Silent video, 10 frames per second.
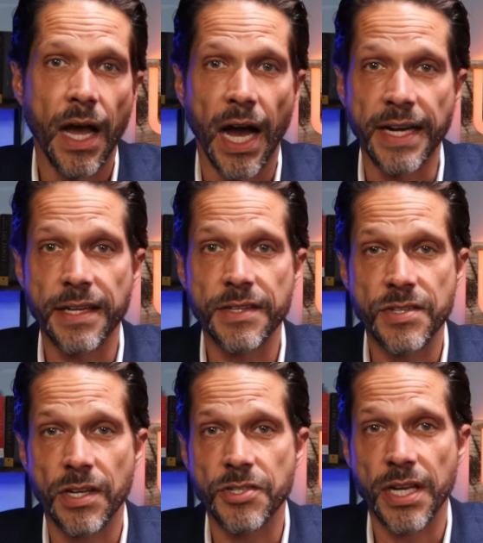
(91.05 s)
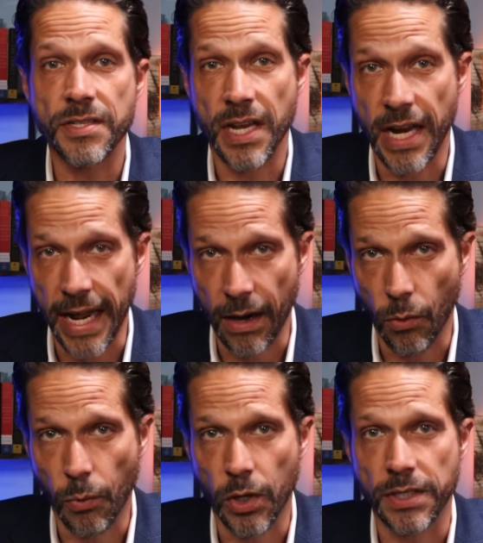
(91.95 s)
Ideas such as an
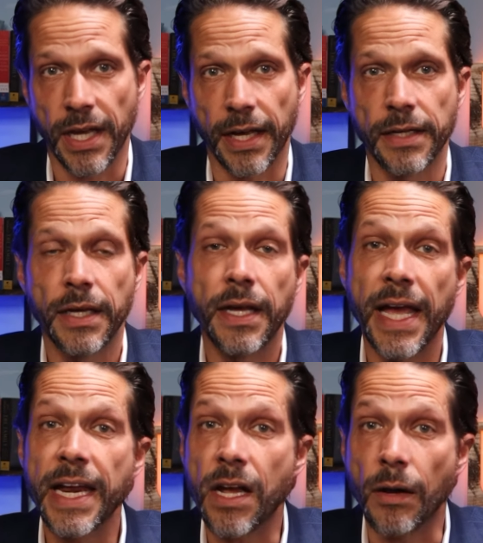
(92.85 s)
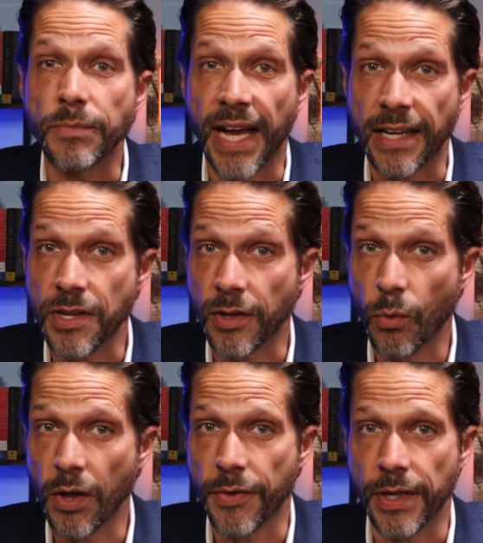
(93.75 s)
8-hour workday, income tax on the
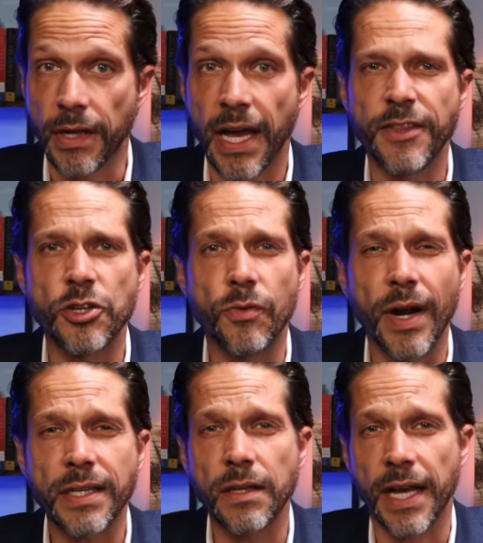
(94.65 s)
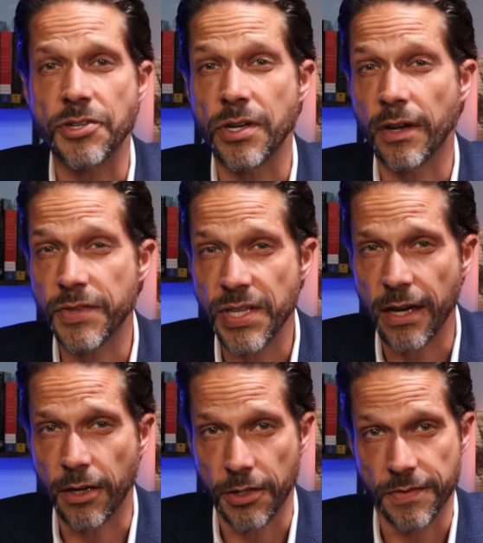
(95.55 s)
wealthy, and the direct election of
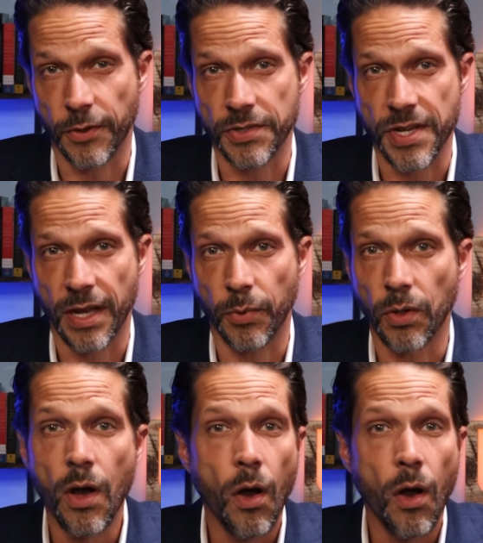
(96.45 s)
senators, for example,